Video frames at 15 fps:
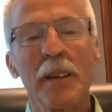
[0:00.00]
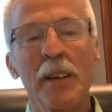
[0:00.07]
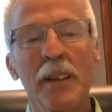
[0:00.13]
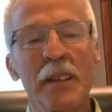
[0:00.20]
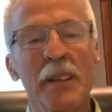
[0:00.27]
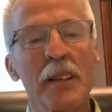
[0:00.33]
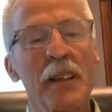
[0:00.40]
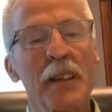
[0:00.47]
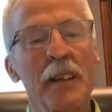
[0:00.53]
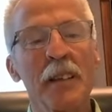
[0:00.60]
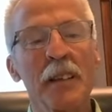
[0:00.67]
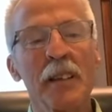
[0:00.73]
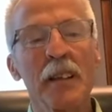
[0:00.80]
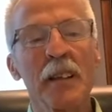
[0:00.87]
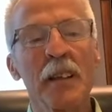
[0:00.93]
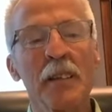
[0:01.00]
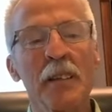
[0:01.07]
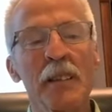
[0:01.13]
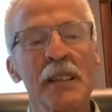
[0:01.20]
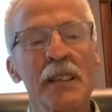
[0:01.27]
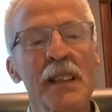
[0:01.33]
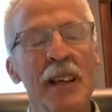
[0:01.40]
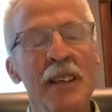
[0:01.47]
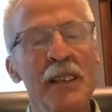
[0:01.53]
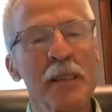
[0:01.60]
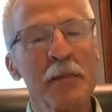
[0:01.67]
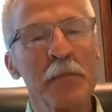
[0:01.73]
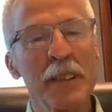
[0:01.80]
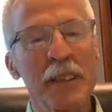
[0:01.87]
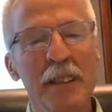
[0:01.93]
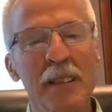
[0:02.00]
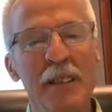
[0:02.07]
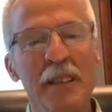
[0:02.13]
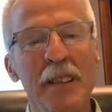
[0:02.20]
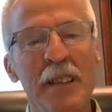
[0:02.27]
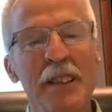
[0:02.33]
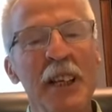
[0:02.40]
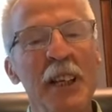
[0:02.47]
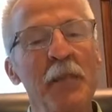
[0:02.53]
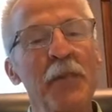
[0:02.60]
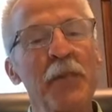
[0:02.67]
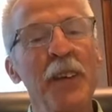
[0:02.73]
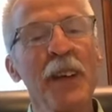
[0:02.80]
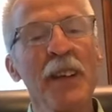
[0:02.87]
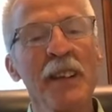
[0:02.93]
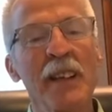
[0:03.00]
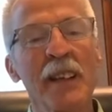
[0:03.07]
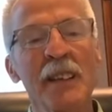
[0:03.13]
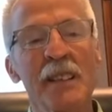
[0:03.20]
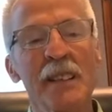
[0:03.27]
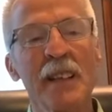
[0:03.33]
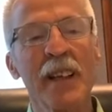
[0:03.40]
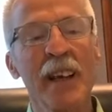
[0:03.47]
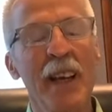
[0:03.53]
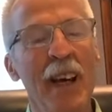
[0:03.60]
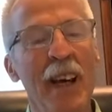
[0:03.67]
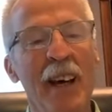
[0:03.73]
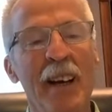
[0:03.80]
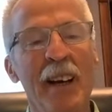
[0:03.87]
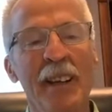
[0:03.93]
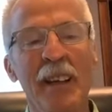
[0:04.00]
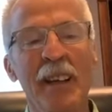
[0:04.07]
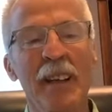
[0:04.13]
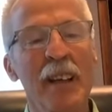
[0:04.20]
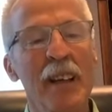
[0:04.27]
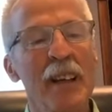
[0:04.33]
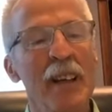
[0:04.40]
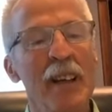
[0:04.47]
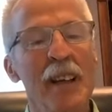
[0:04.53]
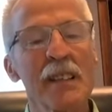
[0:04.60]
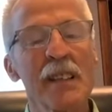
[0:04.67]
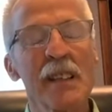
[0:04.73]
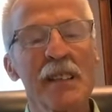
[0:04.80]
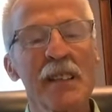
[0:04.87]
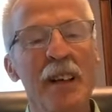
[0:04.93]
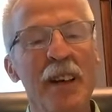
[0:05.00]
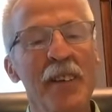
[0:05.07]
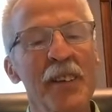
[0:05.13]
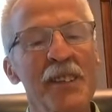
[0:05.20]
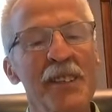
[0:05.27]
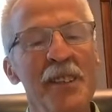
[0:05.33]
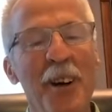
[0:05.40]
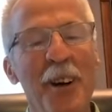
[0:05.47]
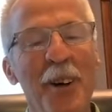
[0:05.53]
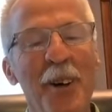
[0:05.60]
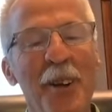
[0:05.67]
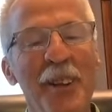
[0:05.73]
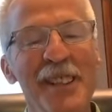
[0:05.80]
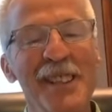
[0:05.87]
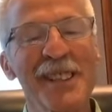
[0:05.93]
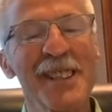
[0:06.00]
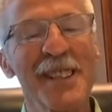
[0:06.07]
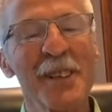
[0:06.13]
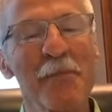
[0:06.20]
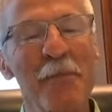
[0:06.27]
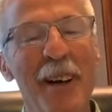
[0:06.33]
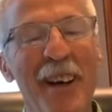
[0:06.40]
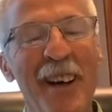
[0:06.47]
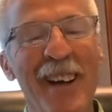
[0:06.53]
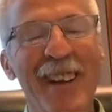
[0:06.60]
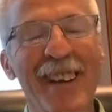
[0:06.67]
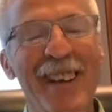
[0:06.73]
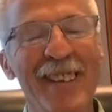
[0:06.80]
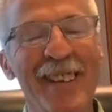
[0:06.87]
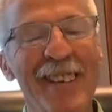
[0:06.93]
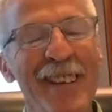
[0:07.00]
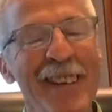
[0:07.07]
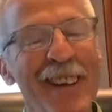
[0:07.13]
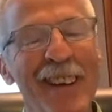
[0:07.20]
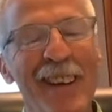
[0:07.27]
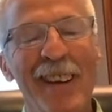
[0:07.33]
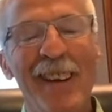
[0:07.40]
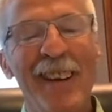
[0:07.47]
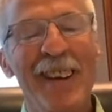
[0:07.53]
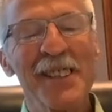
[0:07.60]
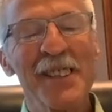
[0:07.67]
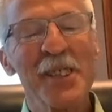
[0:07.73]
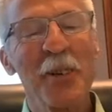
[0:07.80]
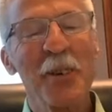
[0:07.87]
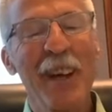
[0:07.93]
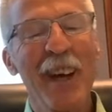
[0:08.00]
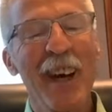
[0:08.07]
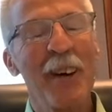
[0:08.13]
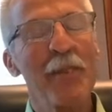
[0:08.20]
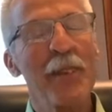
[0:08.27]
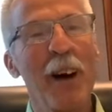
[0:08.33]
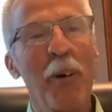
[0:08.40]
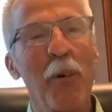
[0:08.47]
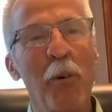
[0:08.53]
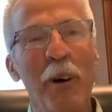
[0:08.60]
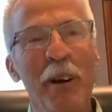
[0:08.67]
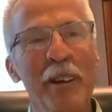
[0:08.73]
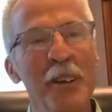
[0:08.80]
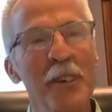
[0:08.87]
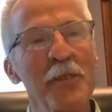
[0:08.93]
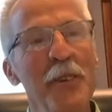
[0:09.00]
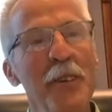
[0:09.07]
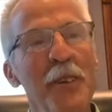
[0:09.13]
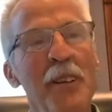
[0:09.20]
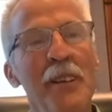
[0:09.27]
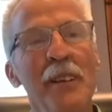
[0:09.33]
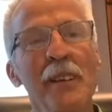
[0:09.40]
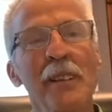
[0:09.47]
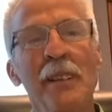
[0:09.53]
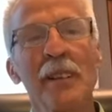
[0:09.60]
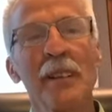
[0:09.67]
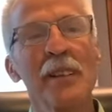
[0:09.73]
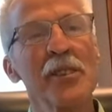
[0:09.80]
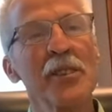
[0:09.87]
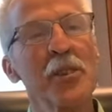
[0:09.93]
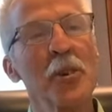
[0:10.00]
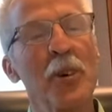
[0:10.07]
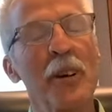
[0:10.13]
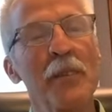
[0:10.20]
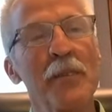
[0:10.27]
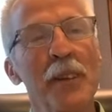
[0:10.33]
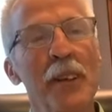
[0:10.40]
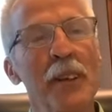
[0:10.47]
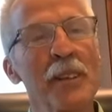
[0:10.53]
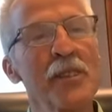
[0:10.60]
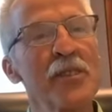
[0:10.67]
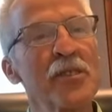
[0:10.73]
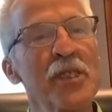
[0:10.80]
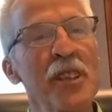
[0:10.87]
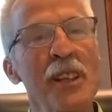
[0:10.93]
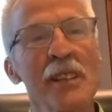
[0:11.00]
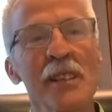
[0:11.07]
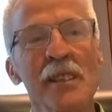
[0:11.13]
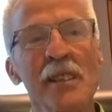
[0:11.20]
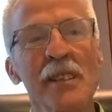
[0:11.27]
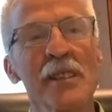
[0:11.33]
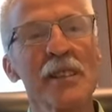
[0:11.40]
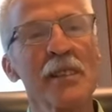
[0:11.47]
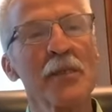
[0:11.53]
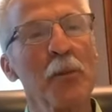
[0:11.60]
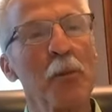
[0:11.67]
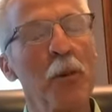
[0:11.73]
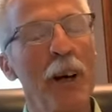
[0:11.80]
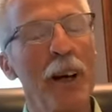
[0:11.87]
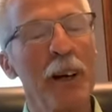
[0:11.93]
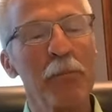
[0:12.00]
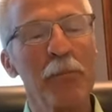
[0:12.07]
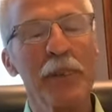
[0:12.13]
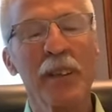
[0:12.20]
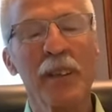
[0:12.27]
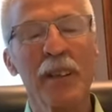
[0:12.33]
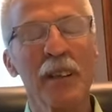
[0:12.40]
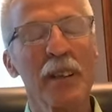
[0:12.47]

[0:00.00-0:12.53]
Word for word: The, the, the sentiment, the deep feelings that he had as he saw the sorrow that sin brought in. And so we have that wonderful short verse Jesus wept.